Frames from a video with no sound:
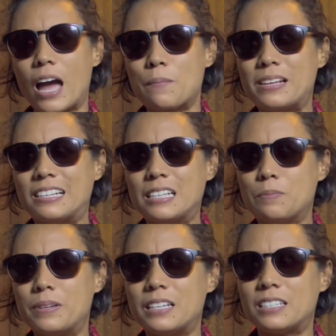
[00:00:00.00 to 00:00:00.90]
I'm a little
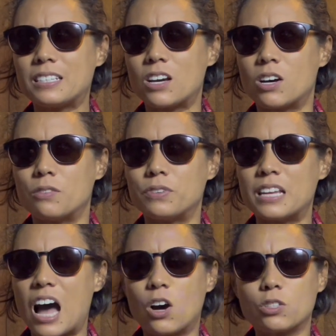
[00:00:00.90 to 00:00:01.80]
bit of an
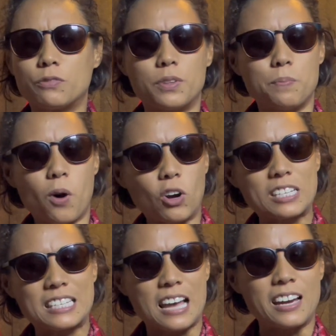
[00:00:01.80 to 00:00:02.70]

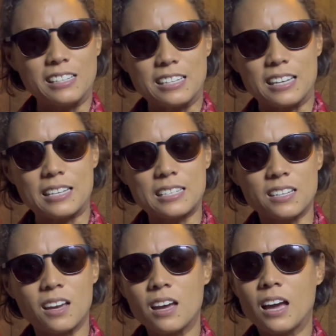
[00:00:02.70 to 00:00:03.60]
out-of-the-box scientist.